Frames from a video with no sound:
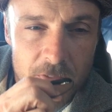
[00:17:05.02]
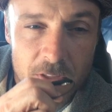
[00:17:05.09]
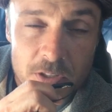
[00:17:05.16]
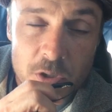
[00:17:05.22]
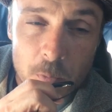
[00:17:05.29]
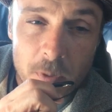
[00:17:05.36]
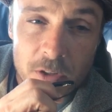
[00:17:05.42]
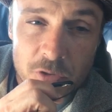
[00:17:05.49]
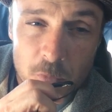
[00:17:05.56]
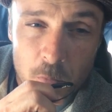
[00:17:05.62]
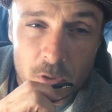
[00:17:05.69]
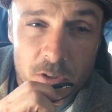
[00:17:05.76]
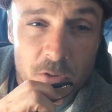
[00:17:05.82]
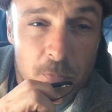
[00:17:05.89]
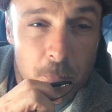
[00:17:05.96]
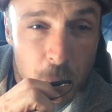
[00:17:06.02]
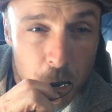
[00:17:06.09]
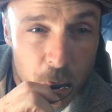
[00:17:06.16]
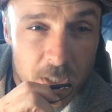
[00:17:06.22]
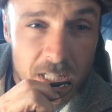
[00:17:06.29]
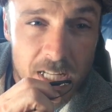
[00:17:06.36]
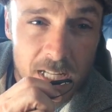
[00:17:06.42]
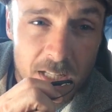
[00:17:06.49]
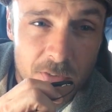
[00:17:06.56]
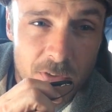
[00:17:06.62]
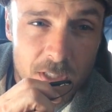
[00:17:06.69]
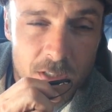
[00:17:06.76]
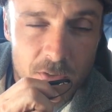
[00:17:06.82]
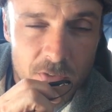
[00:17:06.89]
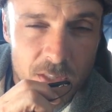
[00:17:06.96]
then duration work is pretty
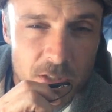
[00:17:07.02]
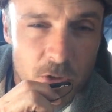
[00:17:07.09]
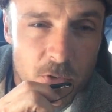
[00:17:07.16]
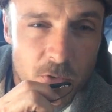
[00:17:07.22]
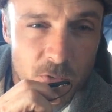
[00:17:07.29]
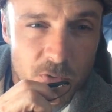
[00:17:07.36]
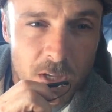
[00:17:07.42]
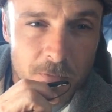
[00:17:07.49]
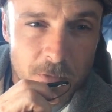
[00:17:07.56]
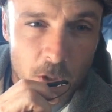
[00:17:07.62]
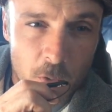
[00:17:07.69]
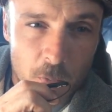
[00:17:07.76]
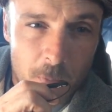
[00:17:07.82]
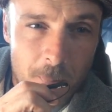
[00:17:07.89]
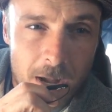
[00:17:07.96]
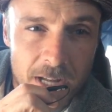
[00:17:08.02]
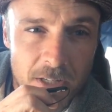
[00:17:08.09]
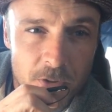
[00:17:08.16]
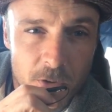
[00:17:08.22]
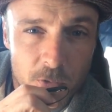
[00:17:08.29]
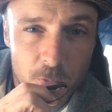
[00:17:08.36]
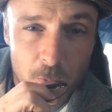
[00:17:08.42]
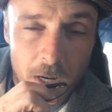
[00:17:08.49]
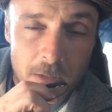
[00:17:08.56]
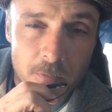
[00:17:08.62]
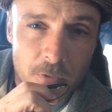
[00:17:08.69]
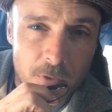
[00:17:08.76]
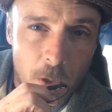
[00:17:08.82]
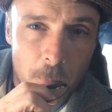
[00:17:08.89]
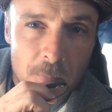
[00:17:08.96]
easy, because then you just give little reminders, right?
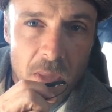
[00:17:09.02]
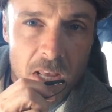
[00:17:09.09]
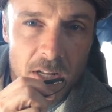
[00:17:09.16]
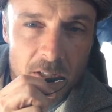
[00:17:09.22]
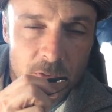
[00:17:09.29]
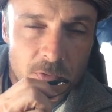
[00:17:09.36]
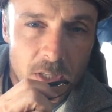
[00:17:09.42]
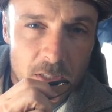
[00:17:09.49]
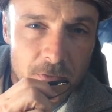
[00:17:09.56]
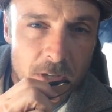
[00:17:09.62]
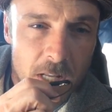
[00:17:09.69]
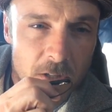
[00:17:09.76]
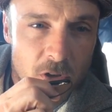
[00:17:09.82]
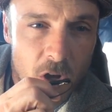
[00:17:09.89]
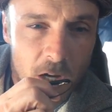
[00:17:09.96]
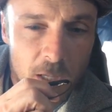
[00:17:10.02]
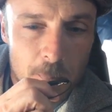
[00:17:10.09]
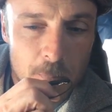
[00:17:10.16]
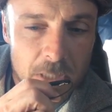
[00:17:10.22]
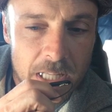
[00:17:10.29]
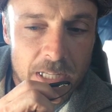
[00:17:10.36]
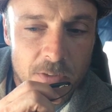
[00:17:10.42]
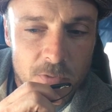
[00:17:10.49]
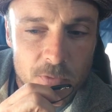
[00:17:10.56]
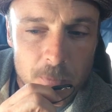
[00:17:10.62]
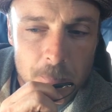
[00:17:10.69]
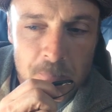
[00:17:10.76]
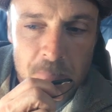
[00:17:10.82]
So say you've got a dog in place